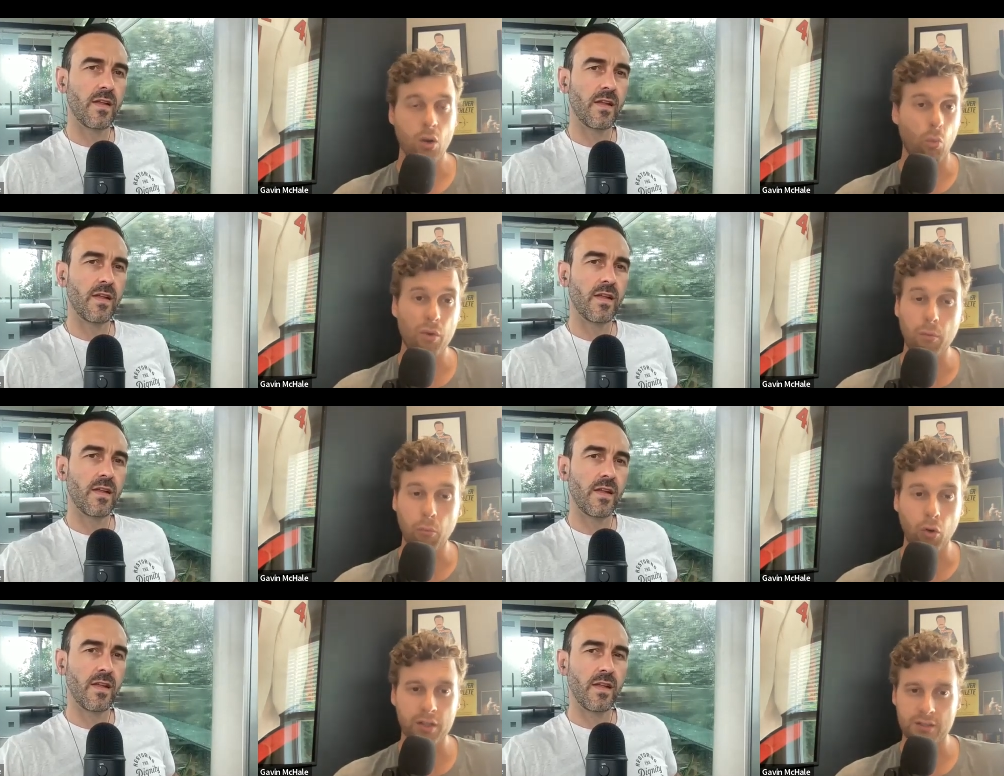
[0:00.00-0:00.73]
Speaker 1: We were
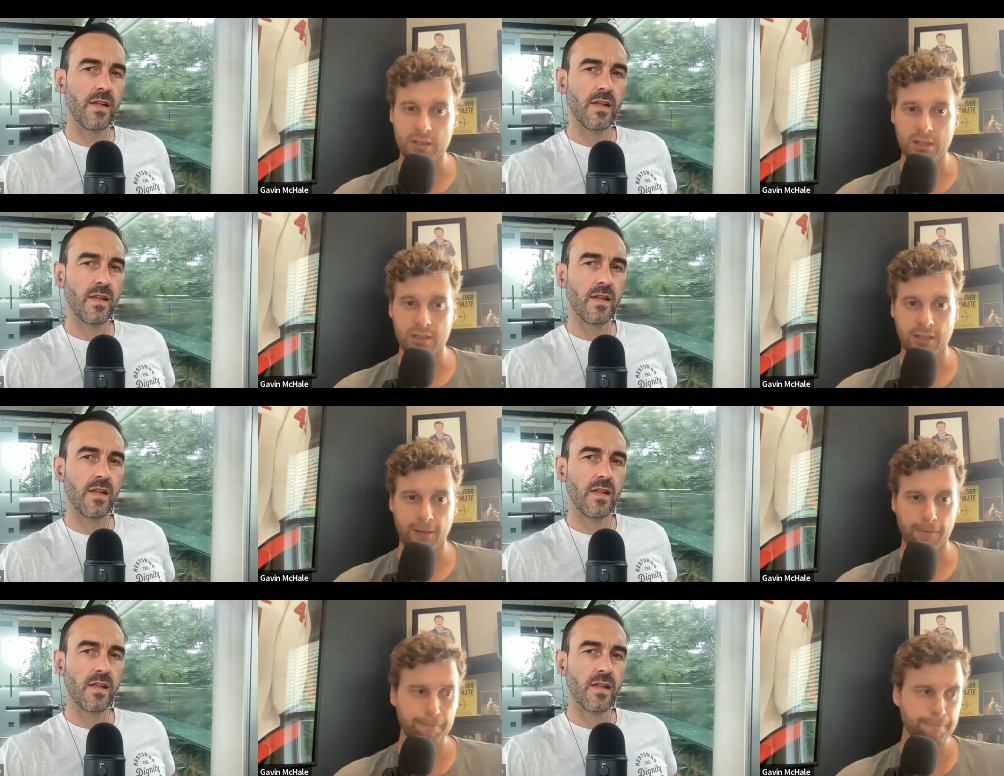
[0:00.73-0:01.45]
more
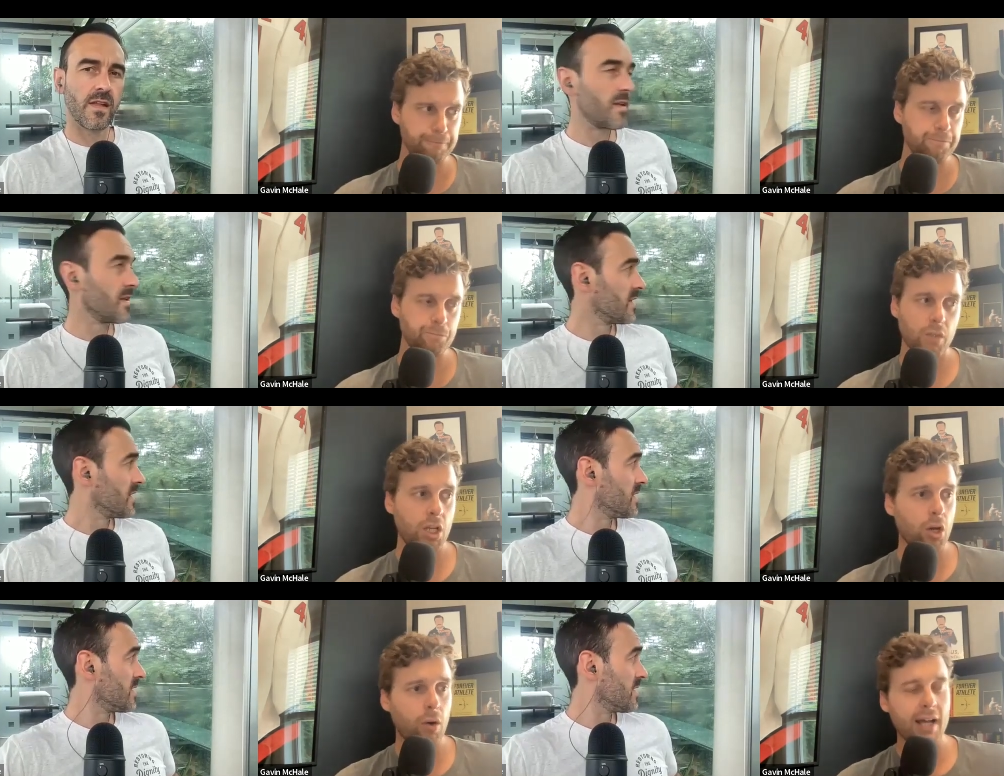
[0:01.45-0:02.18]
consistent,
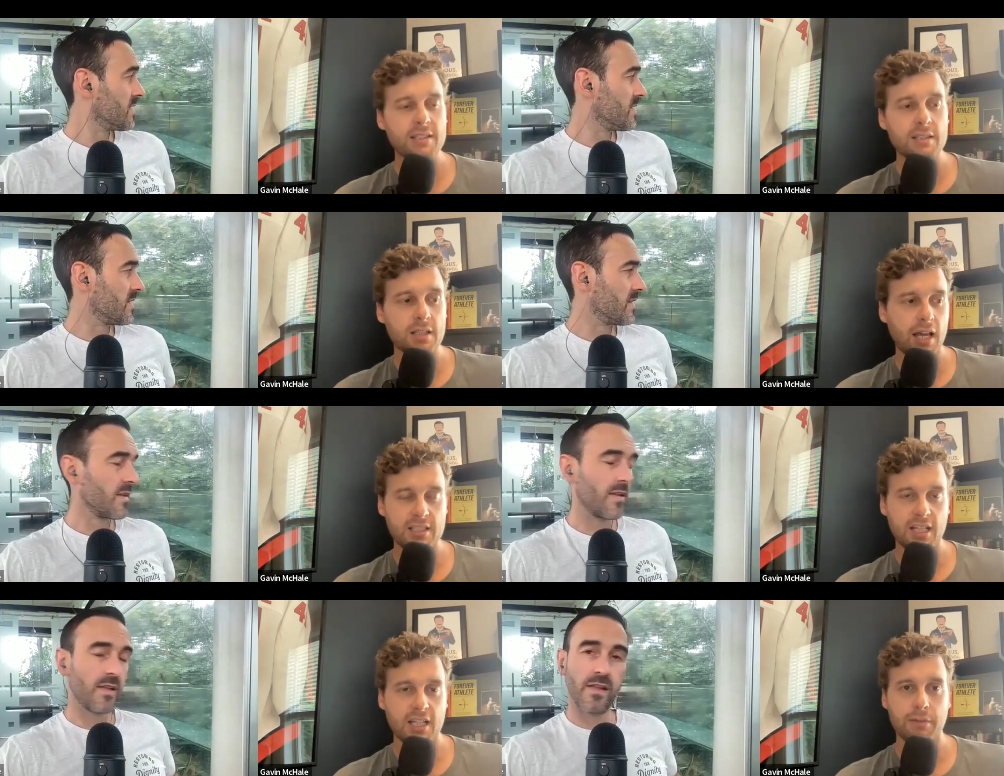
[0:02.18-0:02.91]
you know, as
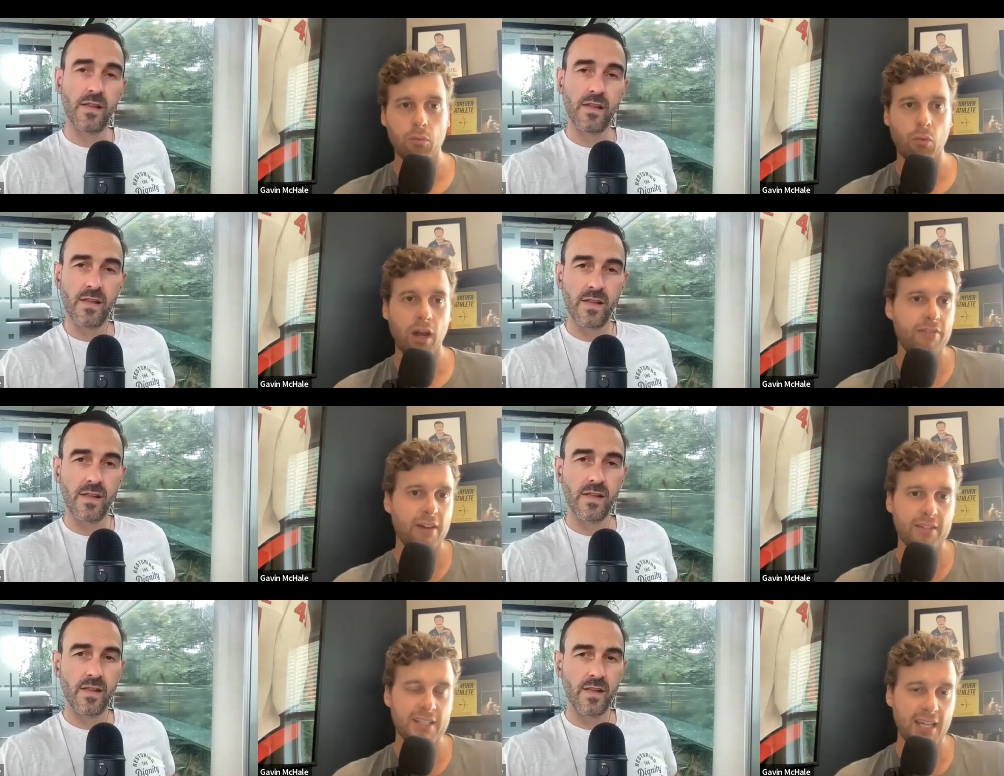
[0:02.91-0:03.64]
as husband and wife
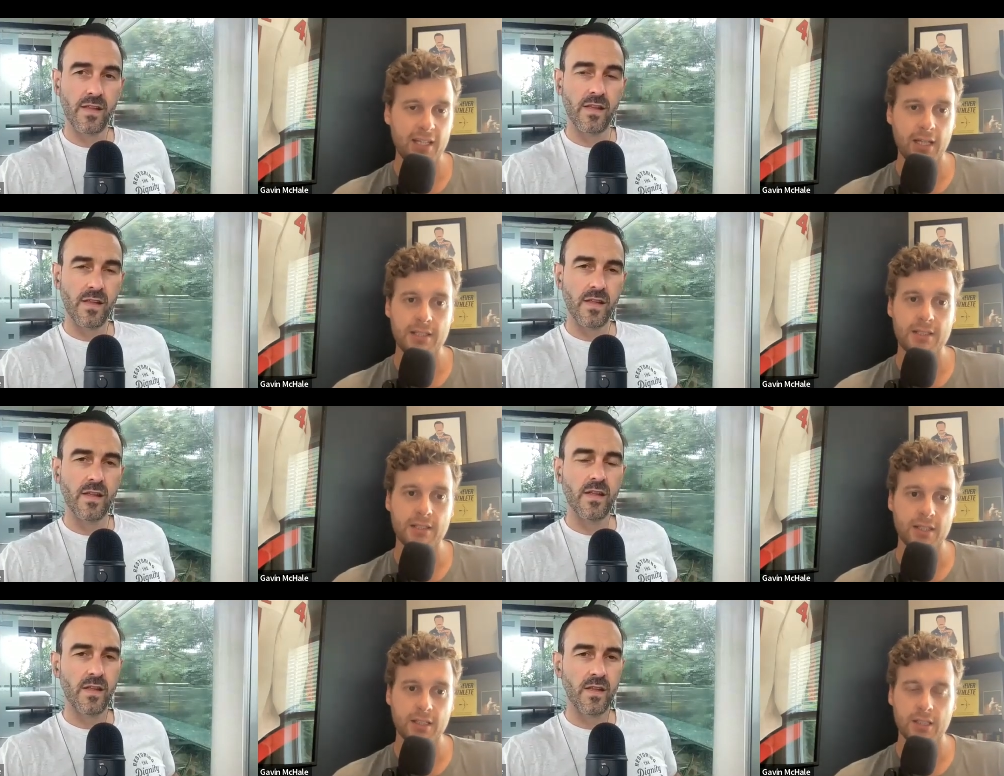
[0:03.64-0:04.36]
having date nights
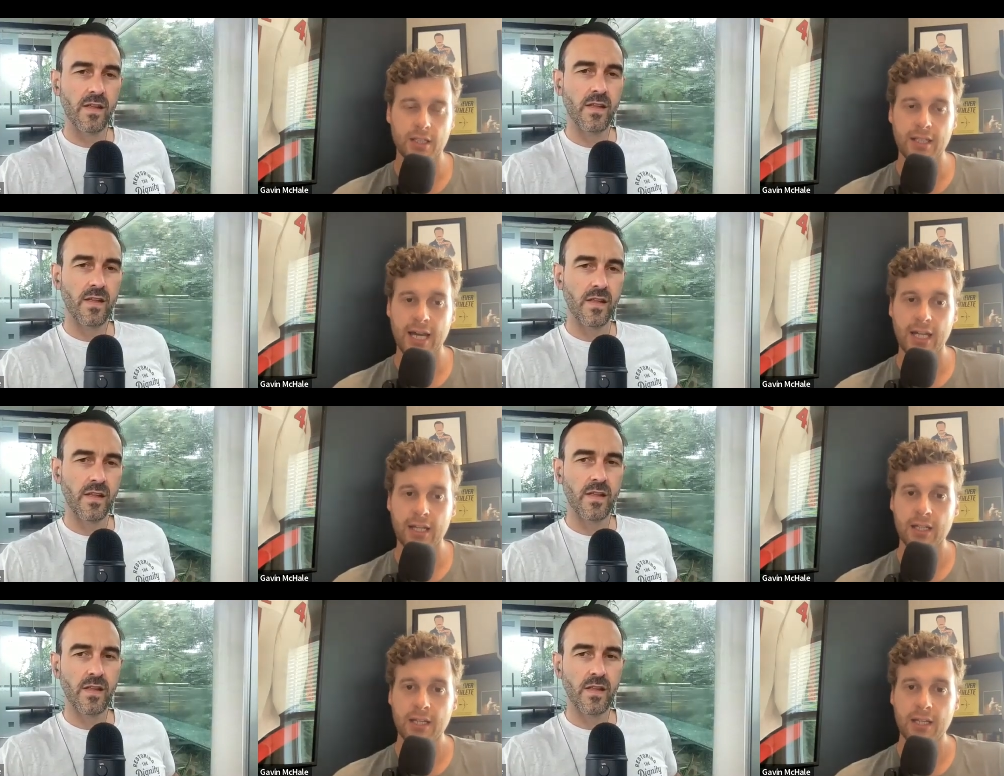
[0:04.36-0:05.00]
and things like that.